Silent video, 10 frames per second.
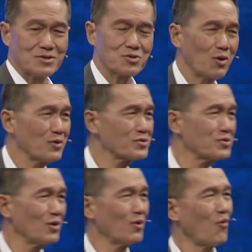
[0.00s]
Saul,
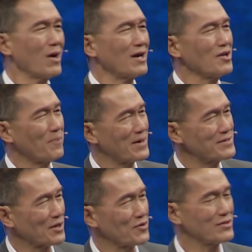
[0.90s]
Saul, why are you
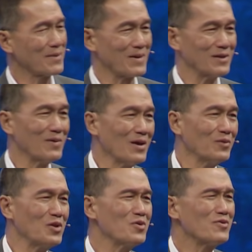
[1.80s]
persecuting me?
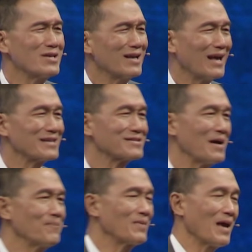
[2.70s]
Do you realize
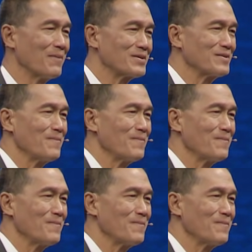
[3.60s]
sometimes